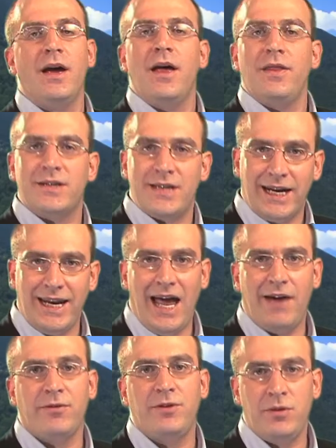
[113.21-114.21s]
The second
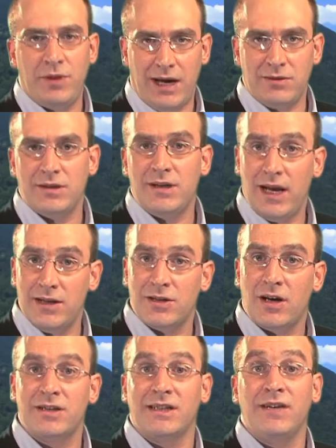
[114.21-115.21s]
half of 2010 saw
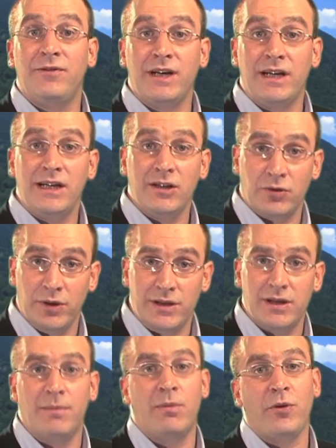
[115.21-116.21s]
a significant increase
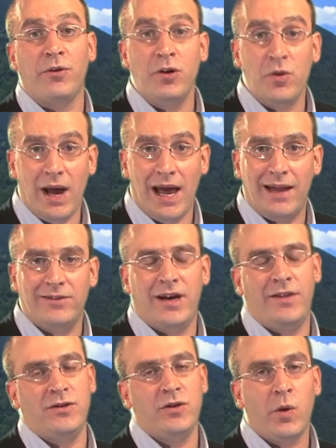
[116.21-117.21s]
in both new ads and
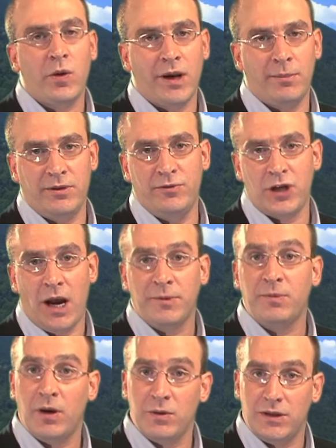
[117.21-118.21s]
the total number of jobs
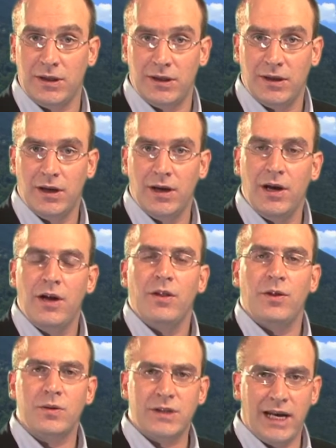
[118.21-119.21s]
posted.
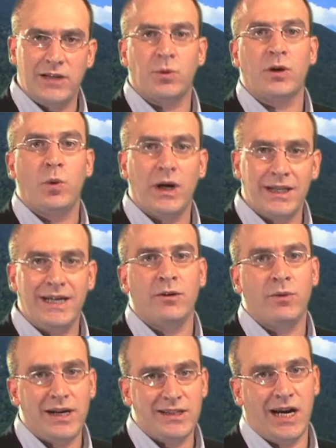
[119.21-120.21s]
Those gains were quickly
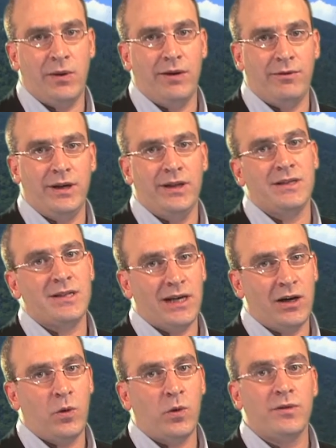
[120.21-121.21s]
erased, however, in the
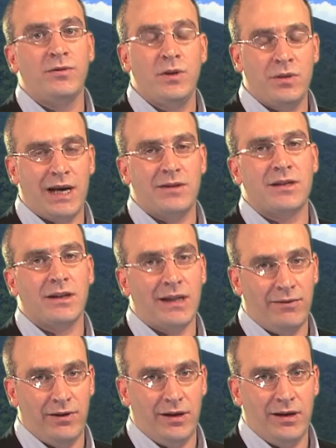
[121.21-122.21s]
second quarter of
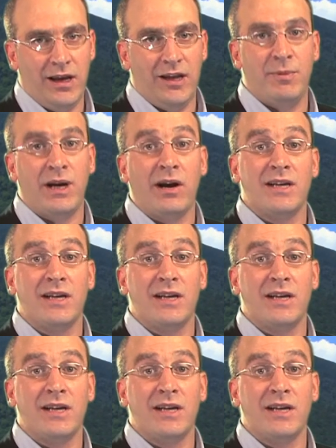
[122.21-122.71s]
2011 and have been on a